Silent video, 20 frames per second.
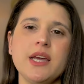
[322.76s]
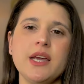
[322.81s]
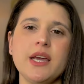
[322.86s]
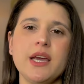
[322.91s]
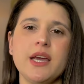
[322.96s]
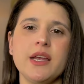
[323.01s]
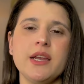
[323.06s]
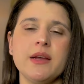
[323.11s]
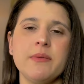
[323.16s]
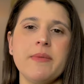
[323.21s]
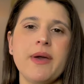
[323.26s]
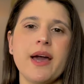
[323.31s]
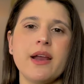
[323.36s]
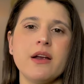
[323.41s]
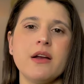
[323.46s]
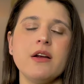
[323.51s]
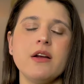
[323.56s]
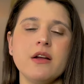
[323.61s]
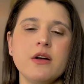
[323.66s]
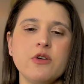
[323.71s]
in a
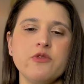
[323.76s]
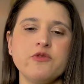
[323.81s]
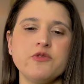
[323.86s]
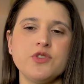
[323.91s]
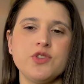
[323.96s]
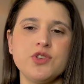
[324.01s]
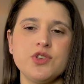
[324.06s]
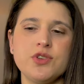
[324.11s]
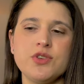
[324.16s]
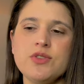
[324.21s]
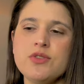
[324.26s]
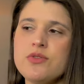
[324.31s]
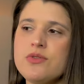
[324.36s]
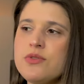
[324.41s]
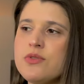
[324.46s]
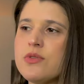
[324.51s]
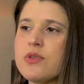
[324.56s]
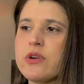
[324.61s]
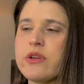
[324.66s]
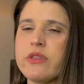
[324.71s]
matter of
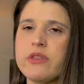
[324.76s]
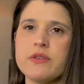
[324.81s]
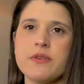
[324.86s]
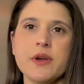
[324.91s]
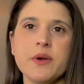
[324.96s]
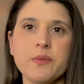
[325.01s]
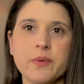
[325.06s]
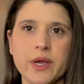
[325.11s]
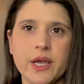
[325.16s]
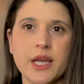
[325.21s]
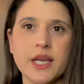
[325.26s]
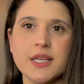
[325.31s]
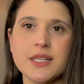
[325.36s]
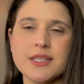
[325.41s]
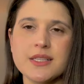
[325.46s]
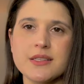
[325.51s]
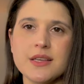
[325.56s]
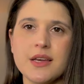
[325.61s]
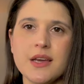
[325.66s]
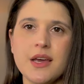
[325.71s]
2 or 3
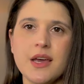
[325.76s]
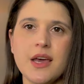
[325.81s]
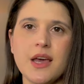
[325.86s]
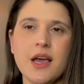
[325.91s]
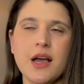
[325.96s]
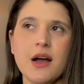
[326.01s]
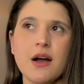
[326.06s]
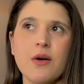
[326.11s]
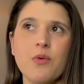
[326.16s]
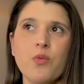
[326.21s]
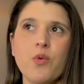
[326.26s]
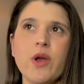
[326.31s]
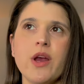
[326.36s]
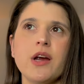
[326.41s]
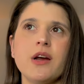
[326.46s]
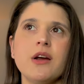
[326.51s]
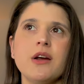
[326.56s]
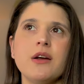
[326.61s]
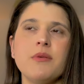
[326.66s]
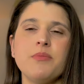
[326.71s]
weeks,
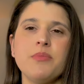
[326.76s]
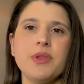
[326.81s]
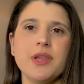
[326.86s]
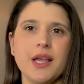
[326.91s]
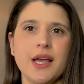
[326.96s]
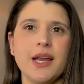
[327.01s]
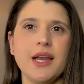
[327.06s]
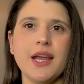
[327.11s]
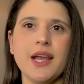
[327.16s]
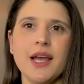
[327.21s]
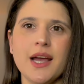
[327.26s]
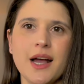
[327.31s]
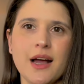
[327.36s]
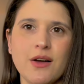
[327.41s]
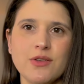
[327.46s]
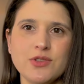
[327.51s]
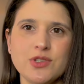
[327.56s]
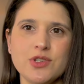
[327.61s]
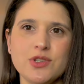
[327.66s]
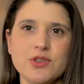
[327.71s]
we're planning
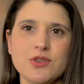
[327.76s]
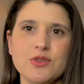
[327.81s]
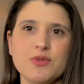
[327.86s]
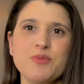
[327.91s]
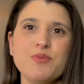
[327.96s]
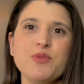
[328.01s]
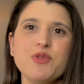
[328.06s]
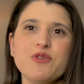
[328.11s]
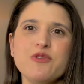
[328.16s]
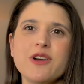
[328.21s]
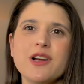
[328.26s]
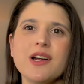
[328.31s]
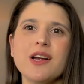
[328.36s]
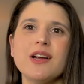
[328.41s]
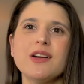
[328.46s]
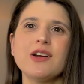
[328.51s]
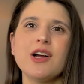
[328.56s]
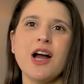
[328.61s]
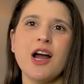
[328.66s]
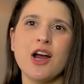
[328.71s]
out to move
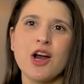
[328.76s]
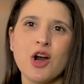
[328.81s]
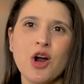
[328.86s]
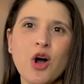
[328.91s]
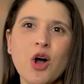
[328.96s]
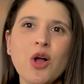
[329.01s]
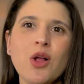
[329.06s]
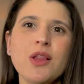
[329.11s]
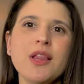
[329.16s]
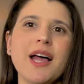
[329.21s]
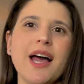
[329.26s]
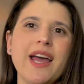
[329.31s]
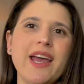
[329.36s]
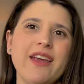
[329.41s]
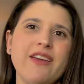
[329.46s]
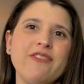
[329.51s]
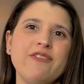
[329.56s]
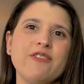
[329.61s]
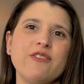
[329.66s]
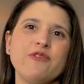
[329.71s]
our whole
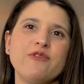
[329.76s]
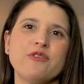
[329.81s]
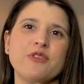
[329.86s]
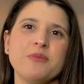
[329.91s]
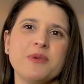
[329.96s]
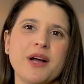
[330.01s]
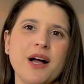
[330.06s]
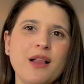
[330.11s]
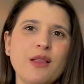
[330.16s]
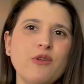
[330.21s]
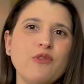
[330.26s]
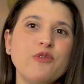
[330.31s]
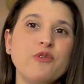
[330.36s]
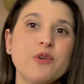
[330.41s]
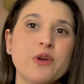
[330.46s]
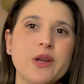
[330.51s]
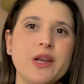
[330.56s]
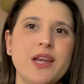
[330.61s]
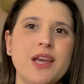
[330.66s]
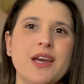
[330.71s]
life from
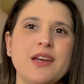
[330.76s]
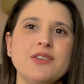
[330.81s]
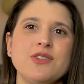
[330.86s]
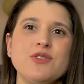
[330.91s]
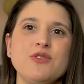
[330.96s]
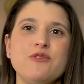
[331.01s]
California to